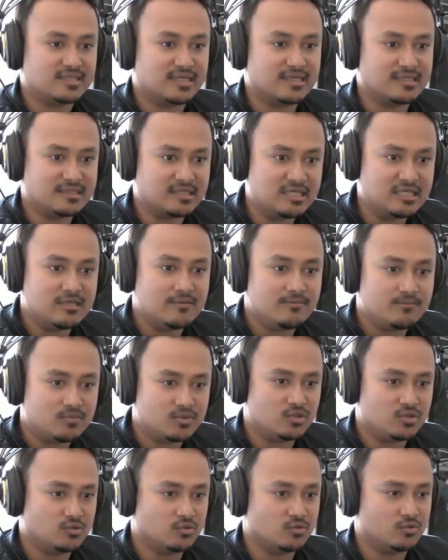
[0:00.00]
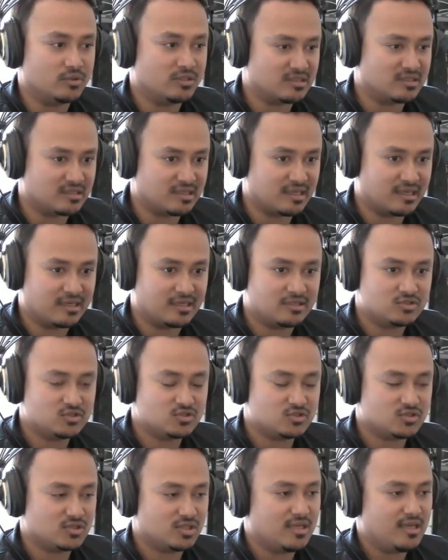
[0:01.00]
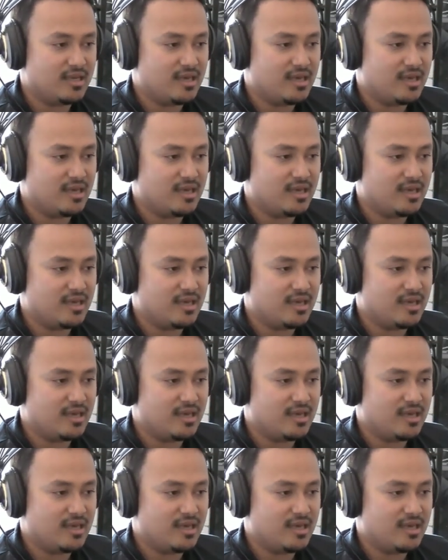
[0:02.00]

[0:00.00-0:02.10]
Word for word: and keep you engaged